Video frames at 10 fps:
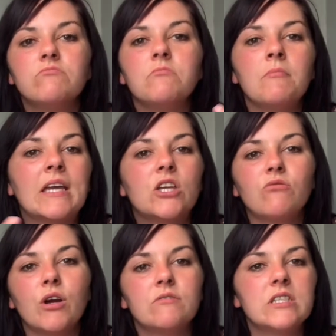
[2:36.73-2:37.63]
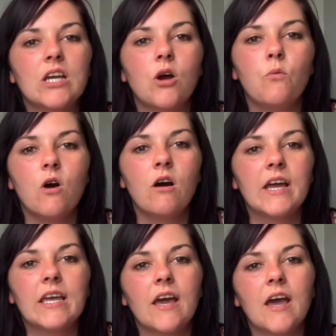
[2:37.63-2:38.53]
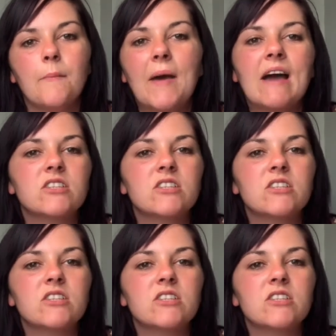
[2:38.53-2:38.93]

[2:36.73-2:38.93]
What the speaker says: make your own DIY how